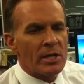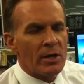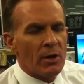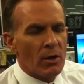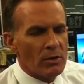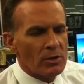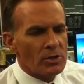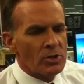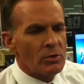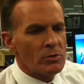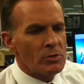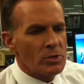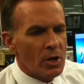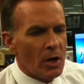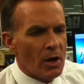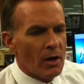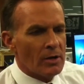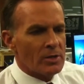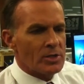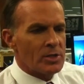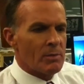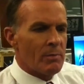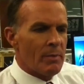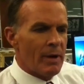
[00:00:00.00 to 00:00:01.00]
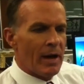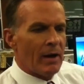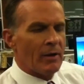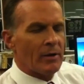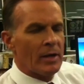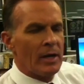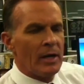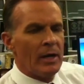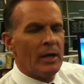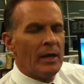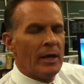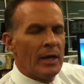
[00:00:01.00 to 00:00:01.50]
He also talks about
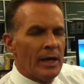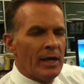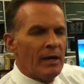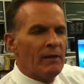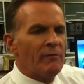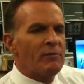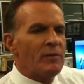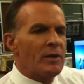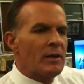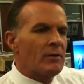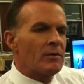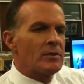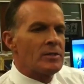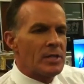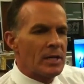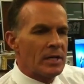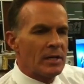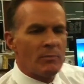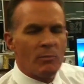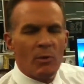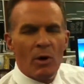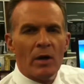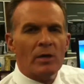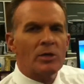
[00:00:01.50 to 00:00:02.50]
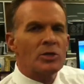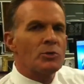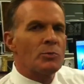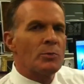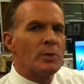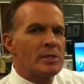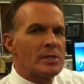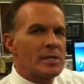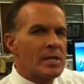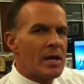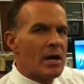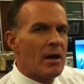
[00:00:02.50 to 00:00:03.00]
if there is any
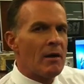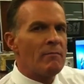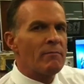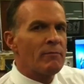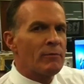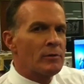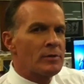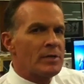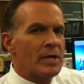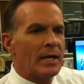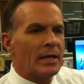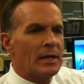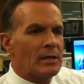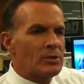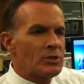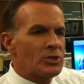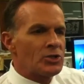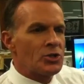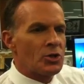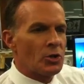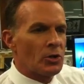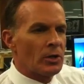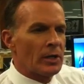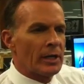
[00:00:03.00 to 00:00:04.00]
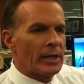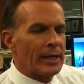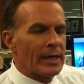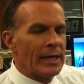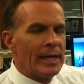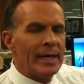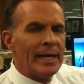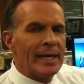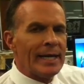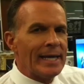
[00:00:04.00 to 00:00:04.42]
punishment to come for Donald Sterling,